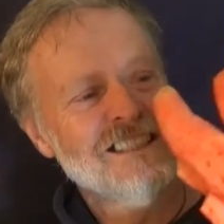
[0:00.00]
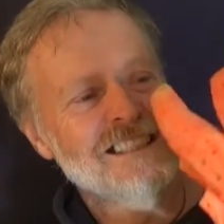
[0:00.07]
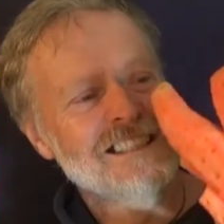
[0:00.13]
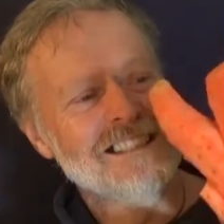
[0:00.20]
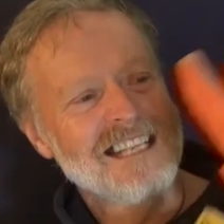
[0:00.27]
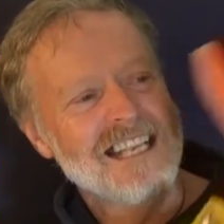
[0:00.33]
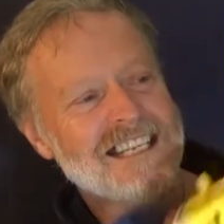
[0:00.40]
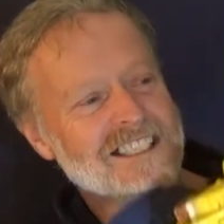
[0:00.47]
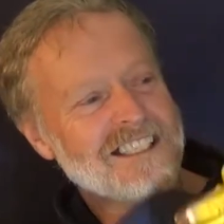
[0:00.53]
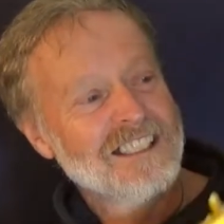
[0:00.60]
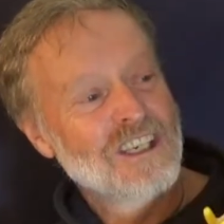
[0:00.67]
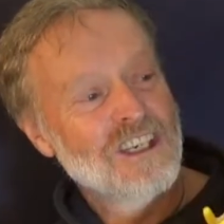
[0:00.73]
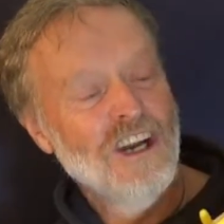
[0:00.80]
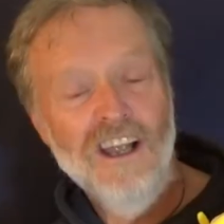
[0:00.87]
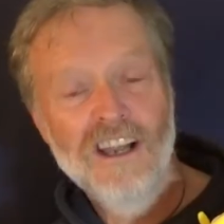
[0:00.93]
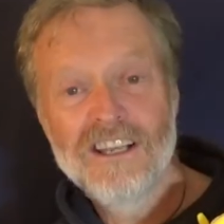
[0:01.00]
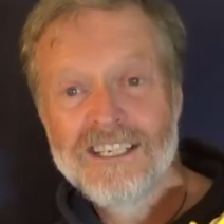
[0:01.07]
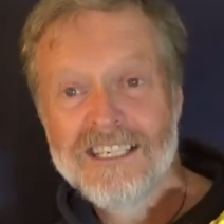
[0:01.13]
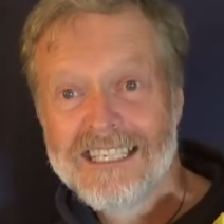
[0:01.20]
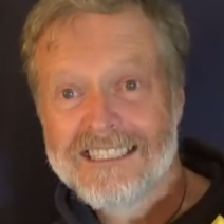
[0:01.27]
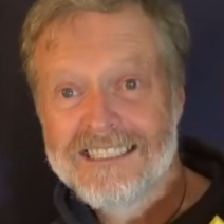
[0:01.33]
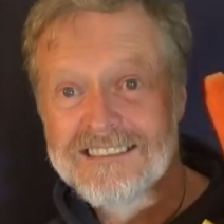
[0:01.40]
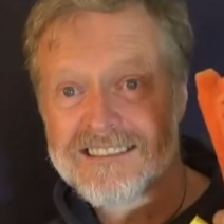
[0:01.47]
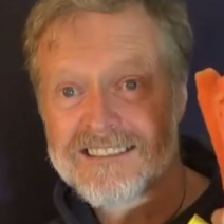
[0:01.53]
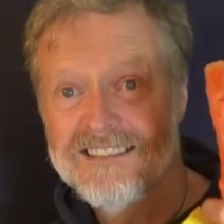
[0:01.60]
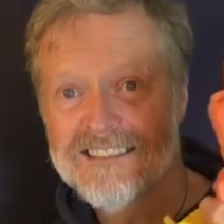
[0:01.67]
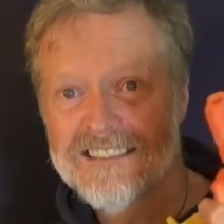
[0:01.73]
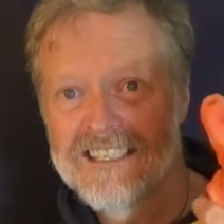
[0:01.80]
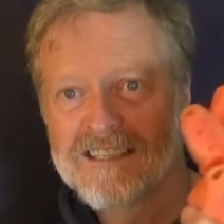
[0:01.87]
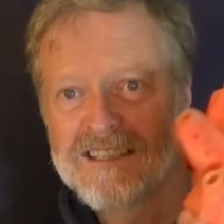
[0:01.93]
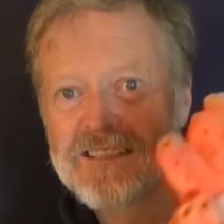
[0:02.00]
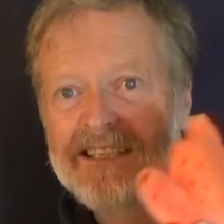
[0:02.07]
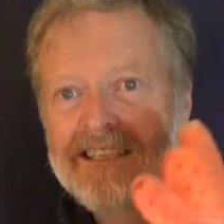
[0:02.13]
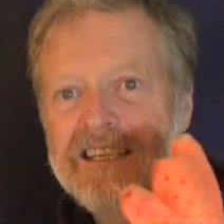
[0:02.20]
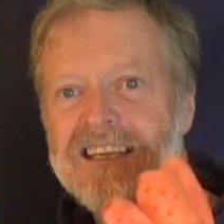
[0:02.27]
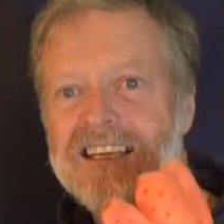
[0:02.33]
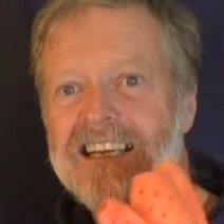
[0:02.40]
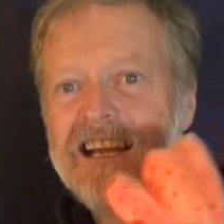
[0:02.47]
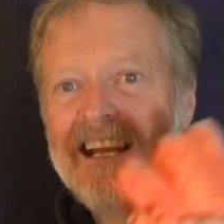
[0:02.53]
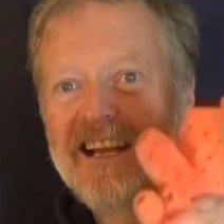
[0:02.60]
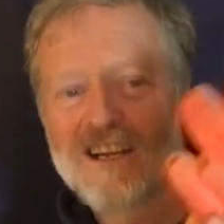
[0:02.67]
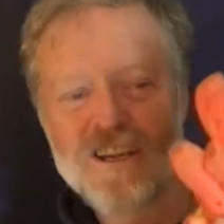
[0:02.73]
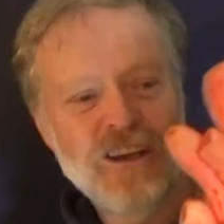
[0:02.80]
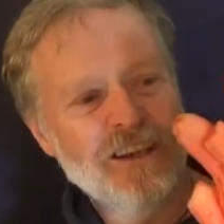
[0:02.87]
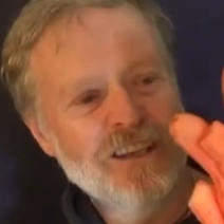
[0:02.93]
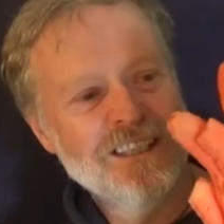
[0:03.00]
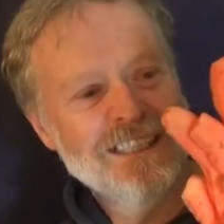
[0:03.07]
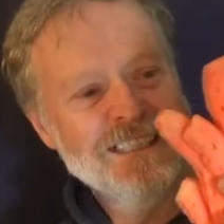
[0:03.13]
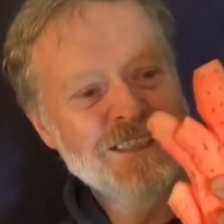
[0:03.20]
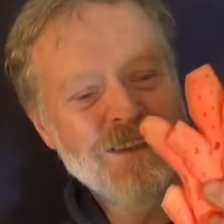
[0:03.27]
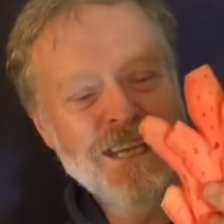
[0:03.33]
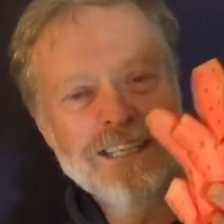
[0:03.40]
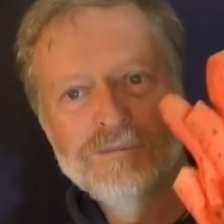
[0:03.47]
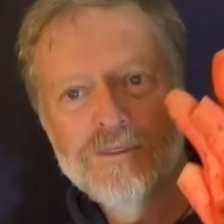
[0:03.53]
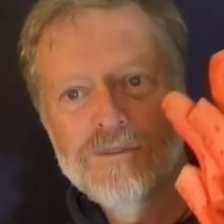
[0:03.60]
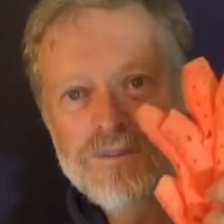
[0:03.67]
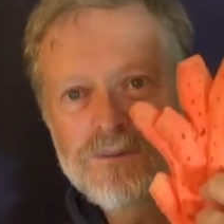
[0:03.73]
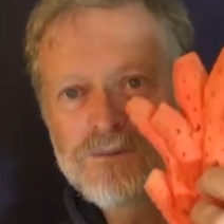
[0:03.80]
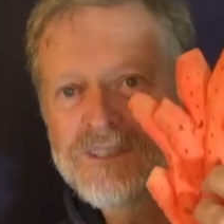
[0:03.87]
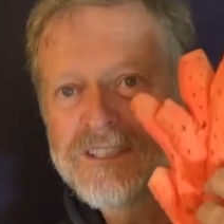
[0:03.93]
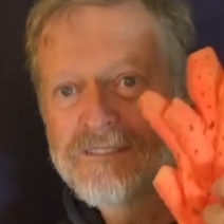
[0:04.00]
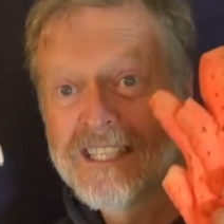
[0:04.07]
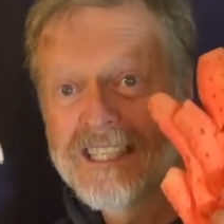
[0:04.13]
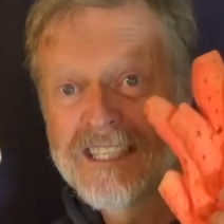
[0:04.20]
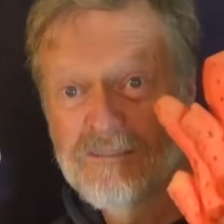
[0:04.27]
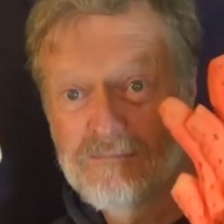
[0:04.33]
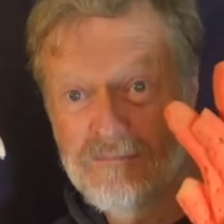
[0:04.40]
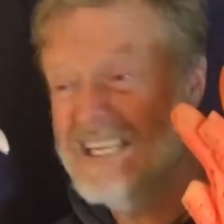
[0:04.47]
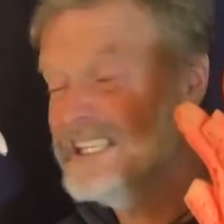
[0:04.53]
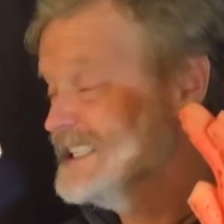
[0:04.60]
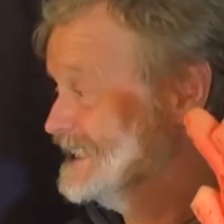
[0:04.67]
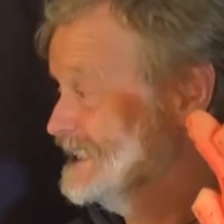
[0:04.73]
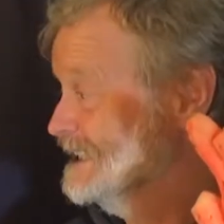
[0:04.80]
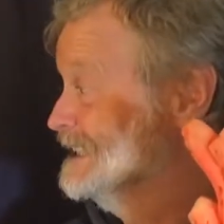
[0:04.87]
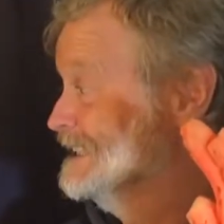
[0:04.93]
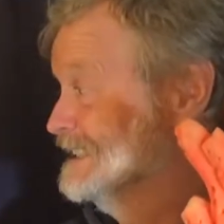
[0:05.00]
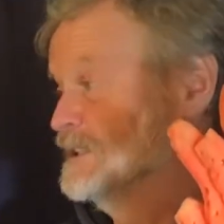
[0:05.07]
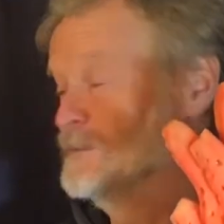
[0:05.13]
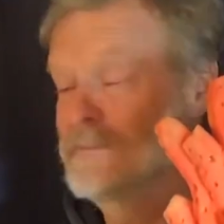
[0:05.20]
is actually a colony. It's a colony of animals all living basically in a